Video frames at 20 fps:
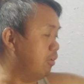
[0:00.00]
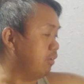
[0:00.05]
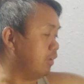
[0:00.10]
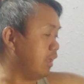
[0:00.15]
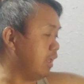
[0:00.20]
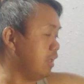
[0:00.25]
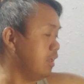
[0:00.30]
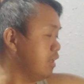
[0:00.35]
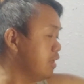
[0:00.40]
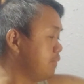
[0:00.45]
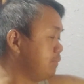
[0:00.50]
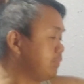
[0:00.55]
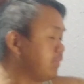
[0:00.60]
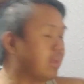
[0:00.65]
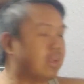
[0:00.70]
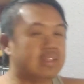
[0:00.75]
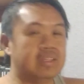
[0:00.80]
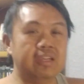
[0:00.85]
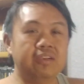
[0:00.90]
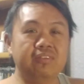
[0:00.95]
Okay,
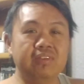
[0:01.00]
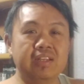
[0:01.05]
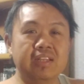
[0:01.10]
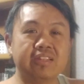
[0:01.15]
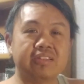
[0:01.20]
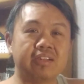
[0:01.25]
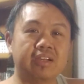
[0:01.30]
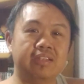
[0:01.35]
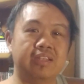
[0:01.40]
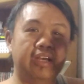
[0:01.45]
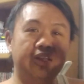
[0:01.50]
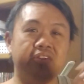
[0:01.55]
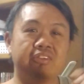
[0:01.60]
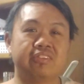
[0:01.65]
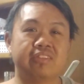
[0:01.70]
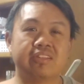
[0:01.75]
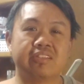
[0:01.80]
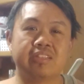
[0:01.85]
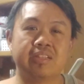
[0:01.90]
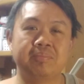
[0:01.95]
they release another
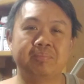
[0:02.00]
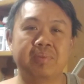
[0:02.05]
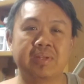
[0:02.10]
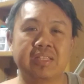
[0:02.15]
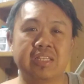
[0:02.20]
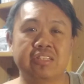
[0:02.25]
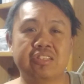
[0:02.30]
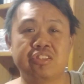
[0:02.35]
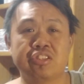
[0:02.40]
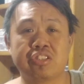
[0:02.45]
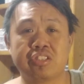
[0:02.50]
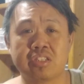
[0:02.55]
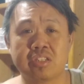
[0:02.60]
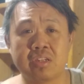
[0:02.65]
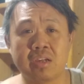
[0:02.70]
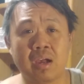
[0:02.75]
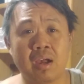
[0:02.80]
system, but it is